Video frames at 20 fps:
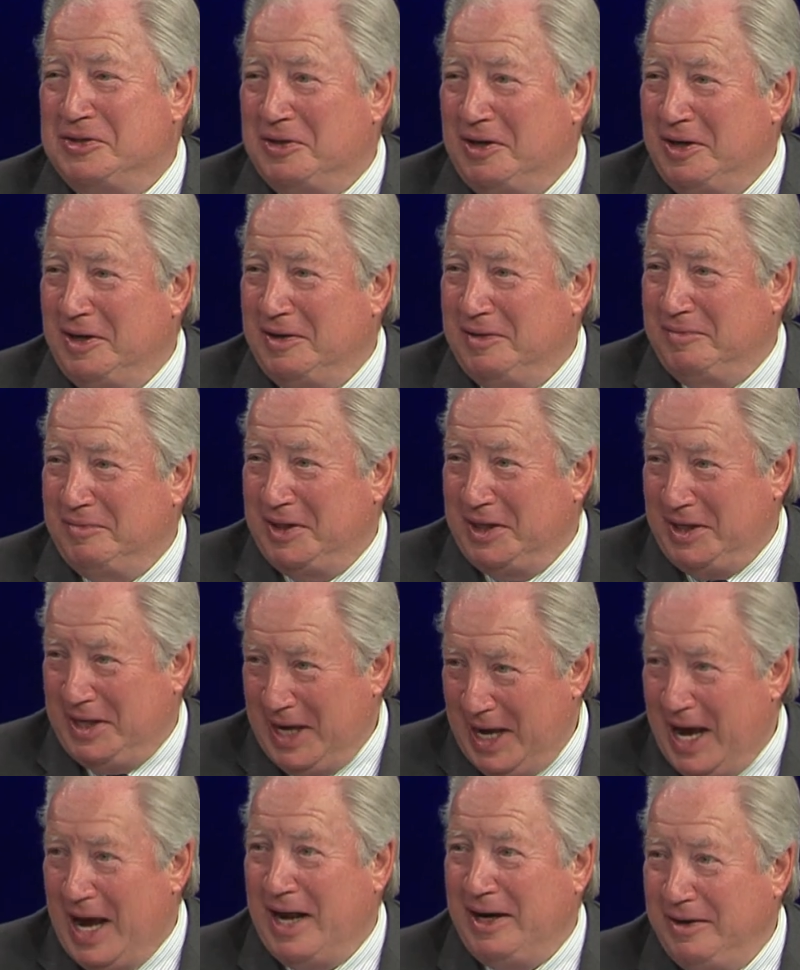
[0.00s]
on the
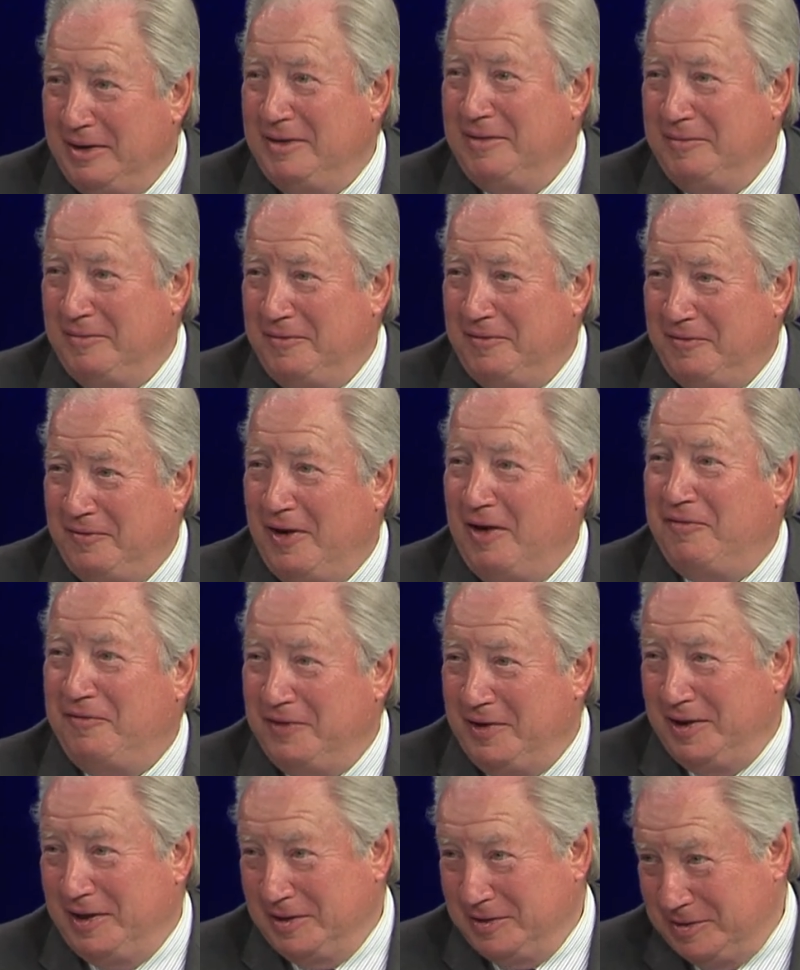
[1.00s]
cat,
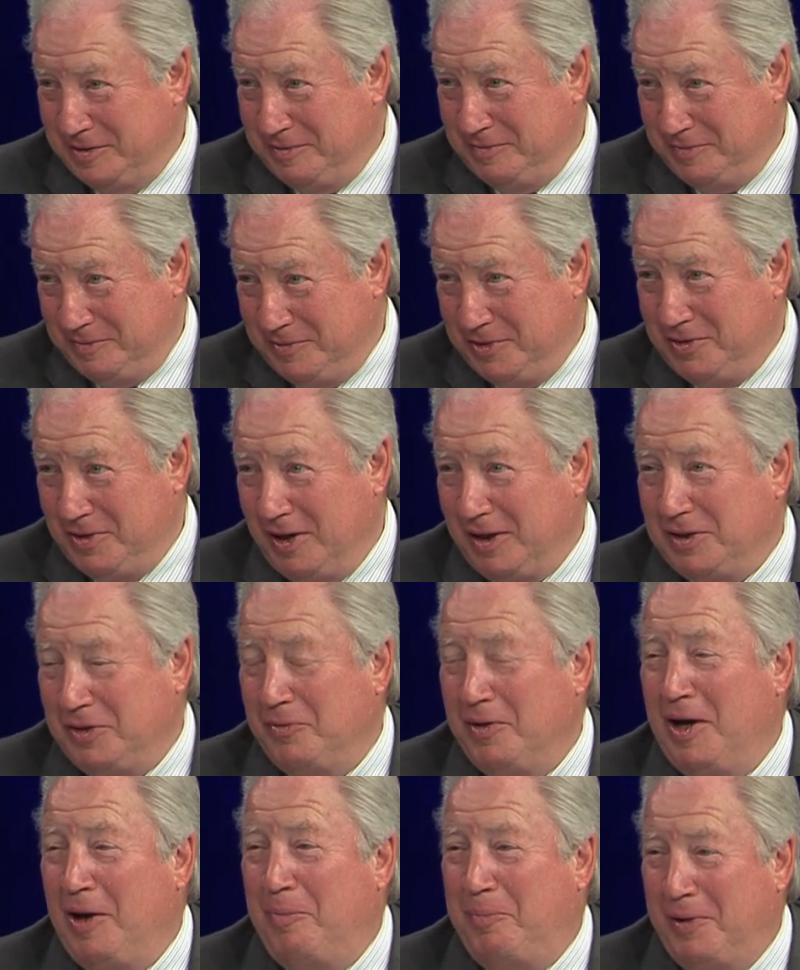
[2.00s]
Fluffy, as Dr.
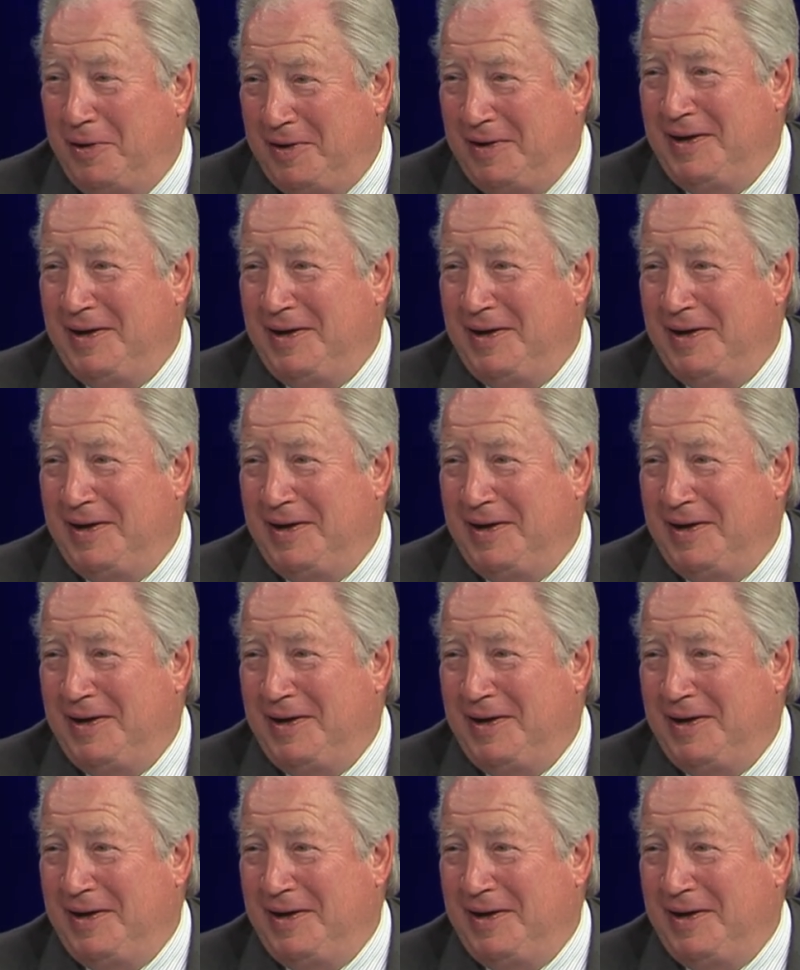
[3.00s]
Alpo